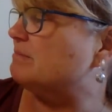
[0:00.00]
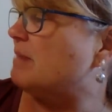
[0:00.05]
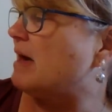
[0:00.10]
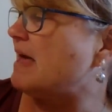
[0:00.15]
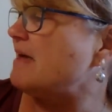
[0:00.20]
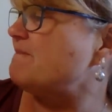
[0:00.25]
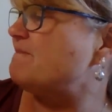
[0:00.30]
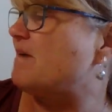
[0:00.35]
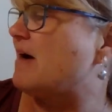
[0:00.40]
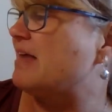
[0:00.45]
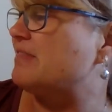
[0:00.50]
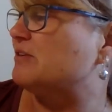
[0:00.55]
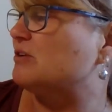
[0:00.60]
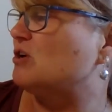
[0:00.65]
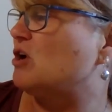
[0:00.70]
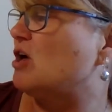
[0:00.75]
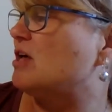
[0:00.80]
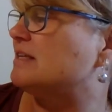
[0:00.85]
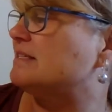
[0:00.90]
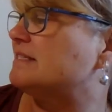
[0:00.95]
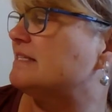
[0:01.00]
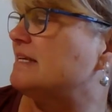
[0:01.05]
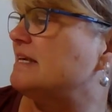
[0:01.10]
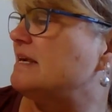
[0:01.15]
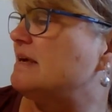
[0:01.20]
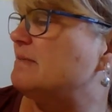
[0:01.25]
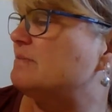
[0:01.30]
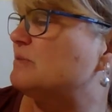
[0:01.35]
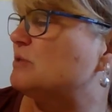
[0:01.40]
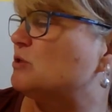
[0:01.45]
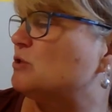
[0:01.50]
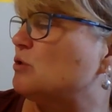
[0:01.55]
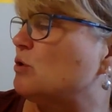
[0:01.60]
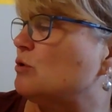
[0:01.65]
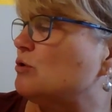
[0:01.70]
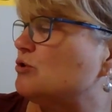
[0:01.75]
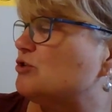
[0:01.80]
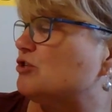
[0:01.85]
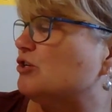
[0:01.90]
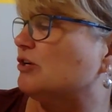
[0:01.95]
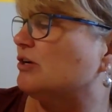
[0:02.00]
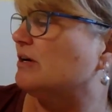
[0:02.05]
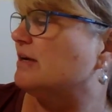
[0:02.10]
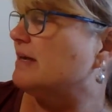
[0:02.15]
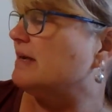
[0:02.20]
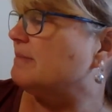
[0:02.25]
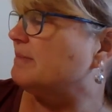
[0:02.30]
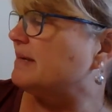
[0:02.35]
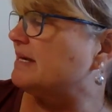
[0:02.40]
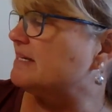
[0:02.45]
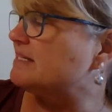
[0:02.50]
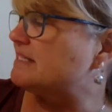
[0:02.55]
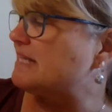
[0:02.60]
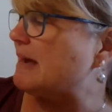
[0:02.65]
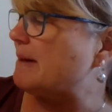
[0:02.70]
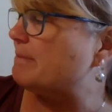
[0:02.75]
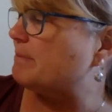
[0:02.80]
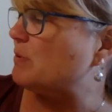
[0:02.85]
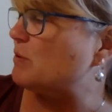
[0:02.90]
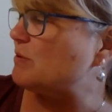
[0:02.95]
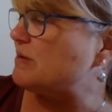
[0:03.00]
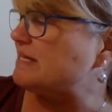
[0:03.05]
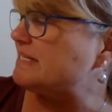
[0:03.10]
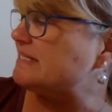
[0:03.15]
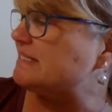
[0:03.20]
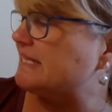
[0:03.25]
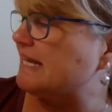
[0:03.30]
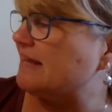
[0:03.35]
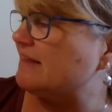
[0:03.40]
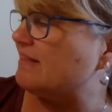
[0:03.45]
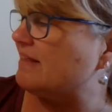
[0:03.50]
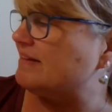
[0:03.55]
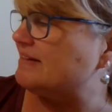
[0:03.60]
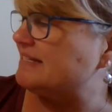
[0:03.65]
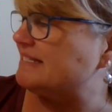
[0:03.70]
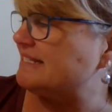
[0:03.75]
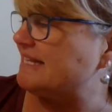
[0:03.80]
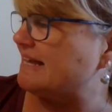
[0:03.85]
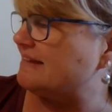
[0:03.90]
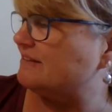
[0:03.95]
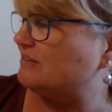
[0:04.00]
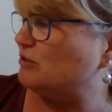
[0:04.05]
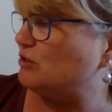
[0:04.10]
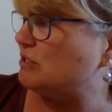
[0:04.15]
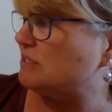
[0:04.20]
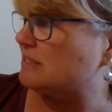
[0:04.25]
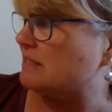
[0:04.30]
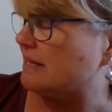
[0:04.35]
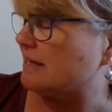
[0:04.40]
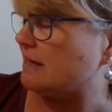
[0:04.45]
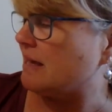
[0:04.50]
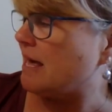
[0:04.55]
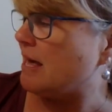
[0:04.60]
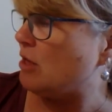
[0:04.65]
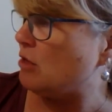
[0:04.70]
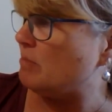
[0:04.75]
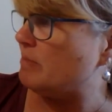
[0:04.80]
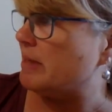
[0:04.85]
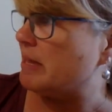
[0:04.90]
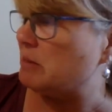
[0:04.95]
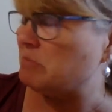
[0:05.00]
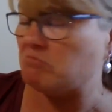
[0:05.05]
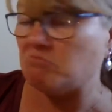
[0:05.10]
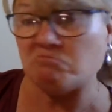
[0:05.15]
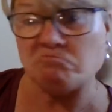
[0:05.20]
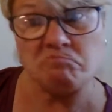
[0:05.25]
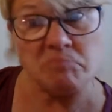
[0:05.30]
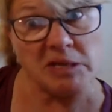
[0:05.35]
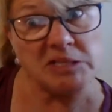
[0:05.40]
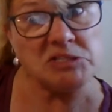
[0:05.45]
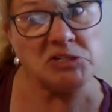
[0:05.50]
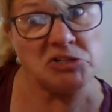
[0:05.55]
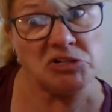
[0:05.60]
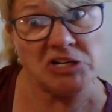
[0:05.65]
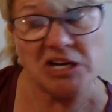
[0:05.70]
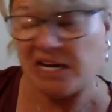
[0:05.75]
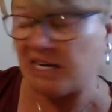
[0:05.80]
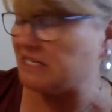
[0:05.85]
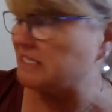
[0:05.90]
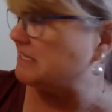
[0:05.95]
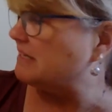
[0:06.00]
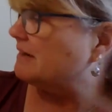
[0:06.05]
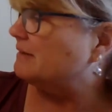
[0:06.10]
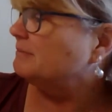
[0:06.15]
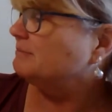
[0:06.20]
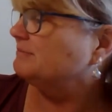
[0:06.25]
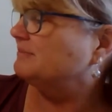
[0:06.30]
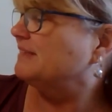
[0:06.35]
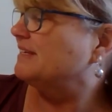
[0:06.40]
"My father calls him Soldier because that bony sail on his head looks like a helmet." That's a good idea.